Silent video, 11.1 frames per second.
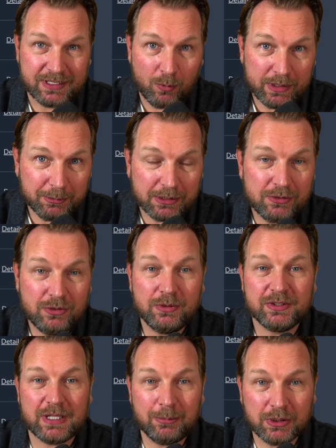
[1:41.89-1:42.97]
Now, what I'm going to do
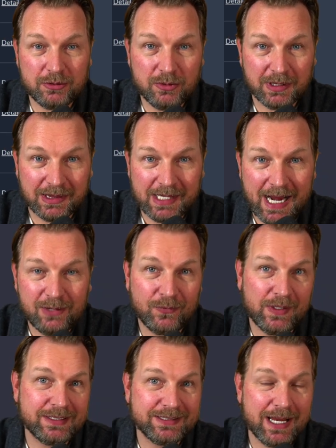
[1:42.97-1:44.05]
is I'm going to do a live
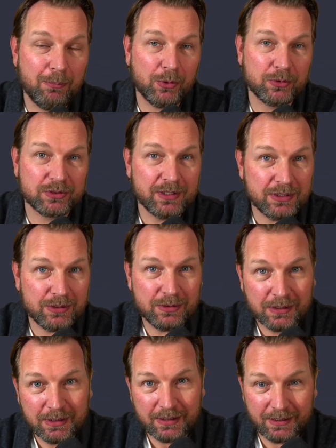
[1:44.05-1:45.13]
example so you
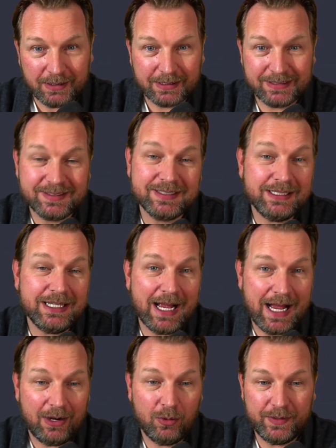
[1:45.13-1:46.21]
can see
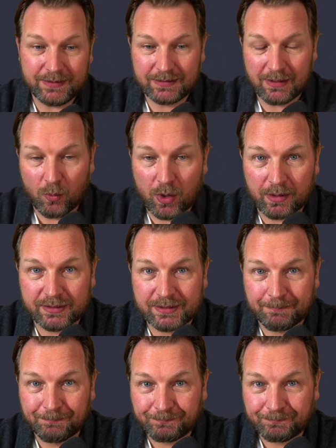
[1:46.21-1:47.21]
how this works.